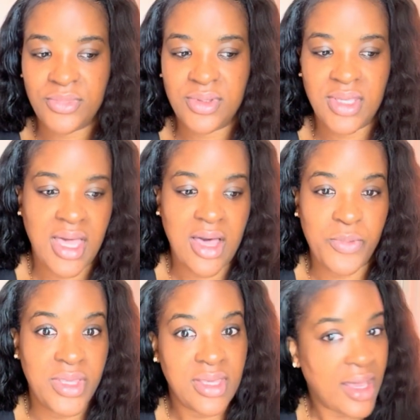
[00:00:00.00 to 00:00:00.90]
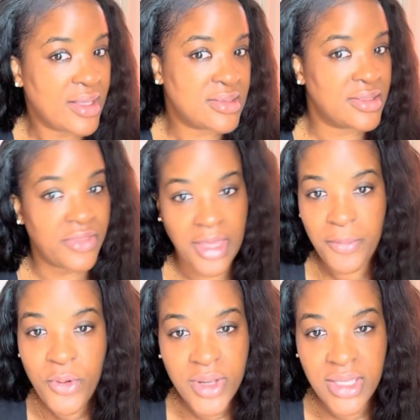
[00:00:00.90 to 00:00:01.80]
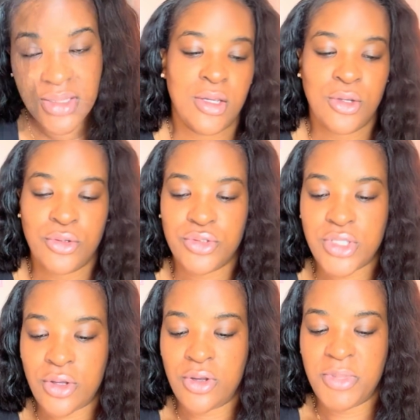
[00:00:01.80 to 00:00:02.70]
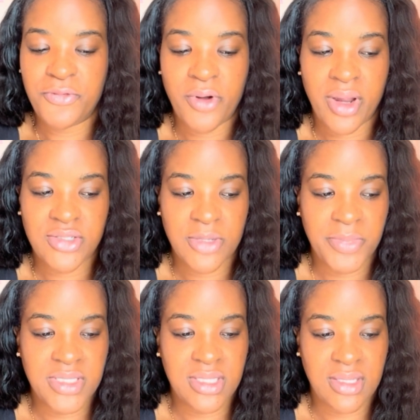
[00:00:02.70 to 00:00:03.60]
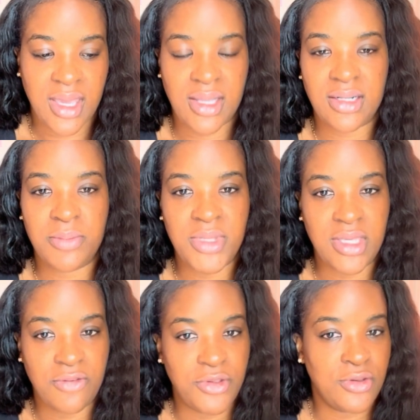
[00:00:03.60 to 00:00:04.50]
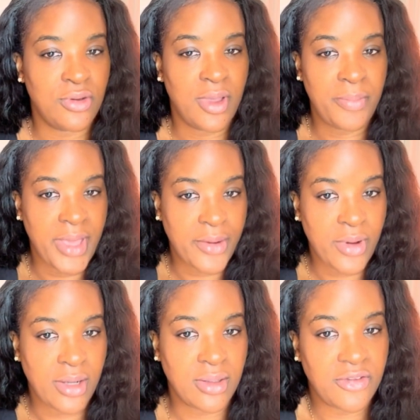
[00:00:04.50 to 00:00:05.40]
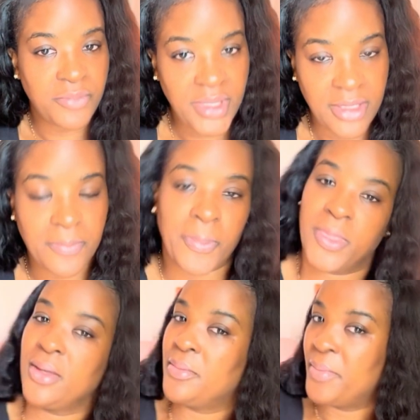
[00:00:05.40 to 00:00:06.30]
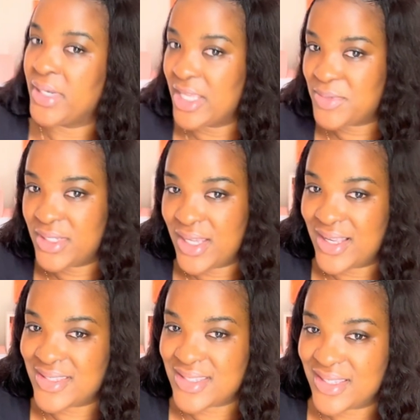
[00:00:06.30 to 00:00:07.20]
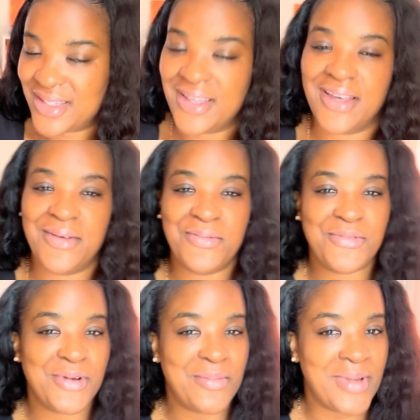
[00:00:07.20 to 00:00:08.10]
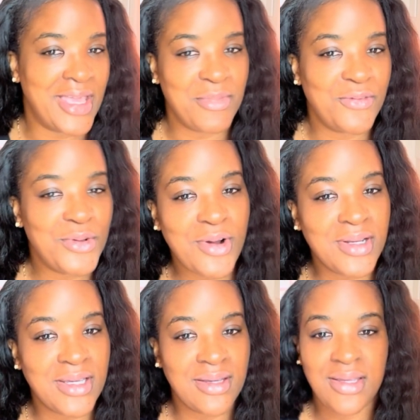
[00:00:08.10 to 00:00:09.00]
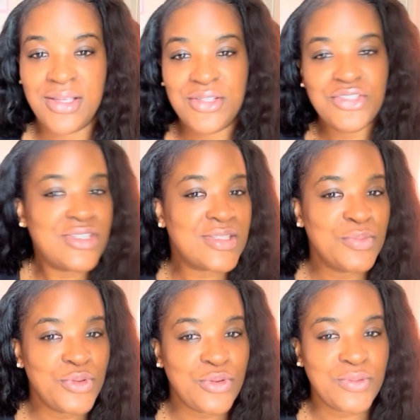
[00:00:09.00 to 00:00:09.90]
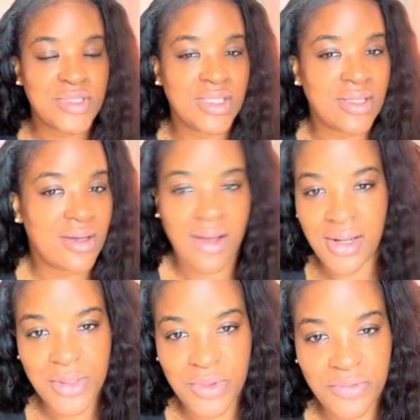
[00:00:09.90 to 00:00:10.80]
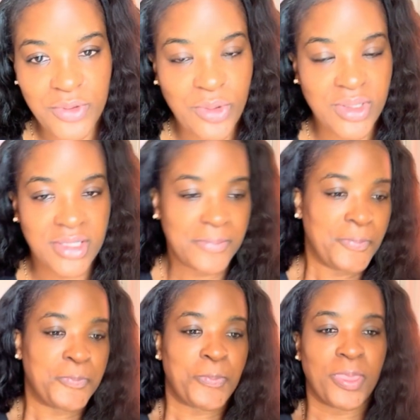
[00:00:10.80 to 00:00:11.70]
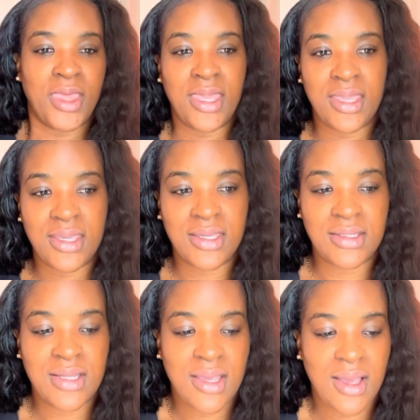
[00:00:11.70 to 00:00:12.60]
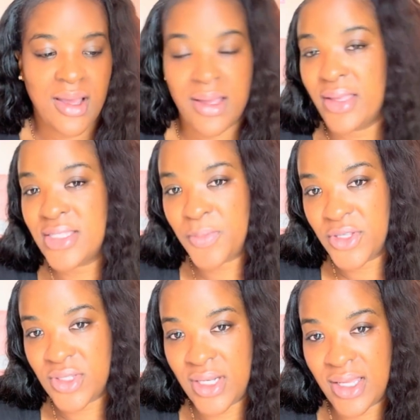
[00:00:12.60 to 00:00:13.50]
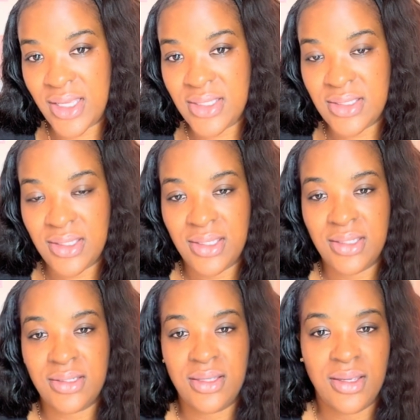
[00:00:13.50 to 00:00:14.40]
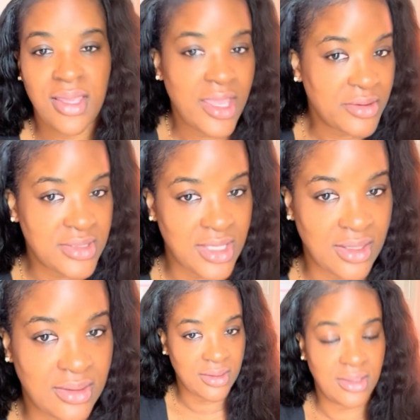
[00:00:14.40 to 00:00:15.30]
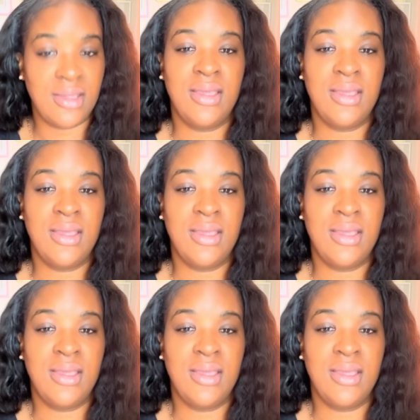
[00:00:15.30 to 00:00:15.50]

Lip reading: how we got to that point. So, before I jump into that, let me give you a background of me. My name's Hadassah. I'm from Miami, Florida. Just moved to Hollywood, Florida, and I specialize in hair detangling.